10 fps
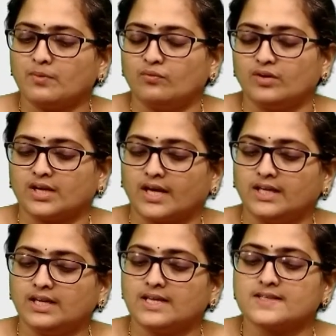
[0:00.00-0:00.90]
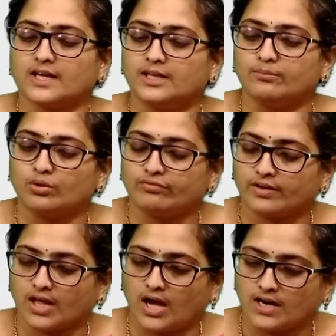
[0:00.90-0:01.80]
Vi is an input for
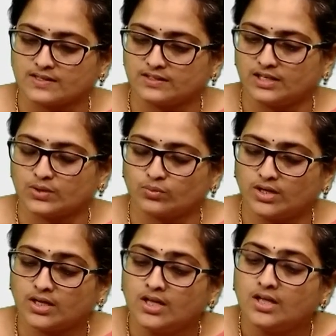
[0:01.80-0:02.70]
a RC network,